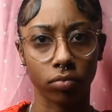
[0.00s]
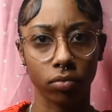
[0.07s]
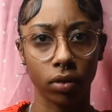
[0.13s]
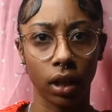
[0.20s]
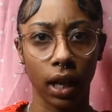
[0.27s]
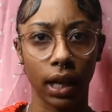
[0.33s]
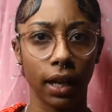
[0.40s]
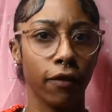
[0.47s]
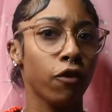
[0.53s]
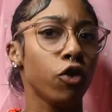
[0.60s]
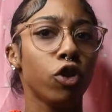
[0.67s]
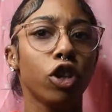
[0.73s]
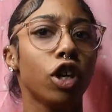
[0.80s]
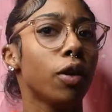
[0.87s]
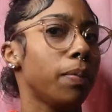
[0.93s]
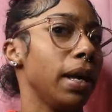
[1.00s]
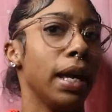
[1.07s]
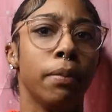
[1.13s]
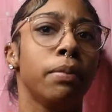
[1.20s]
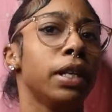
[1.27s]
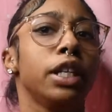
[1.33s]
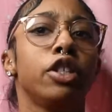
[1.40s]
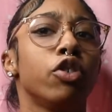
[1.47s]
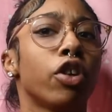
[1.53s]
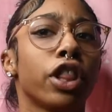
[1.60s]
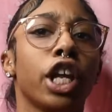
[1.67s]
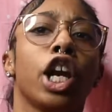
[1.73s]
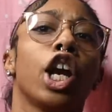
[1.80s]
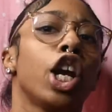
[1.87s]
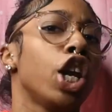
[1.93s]
Like, if you look up Ebony's on
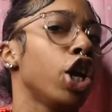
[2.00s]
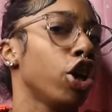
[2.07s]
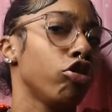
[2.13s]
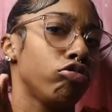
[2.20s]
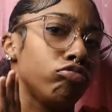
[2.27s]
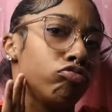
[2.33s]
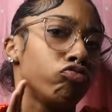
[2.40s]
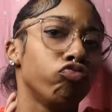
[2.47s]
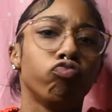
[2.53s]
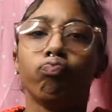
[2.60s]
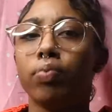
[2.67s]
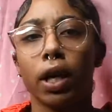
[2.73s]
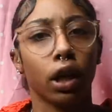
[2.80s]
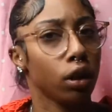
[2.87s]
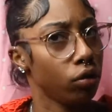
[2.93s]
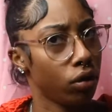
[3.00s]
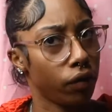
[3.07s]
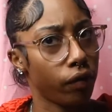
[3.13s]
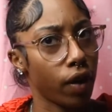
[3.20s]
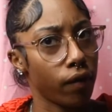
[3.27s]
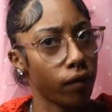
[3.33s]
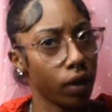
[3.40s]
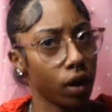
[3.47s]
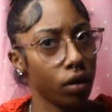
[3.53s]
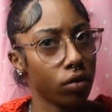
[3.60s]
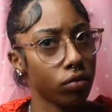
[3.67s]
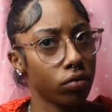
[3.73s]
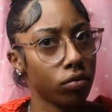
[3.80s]
there, you're barely gonna find videos.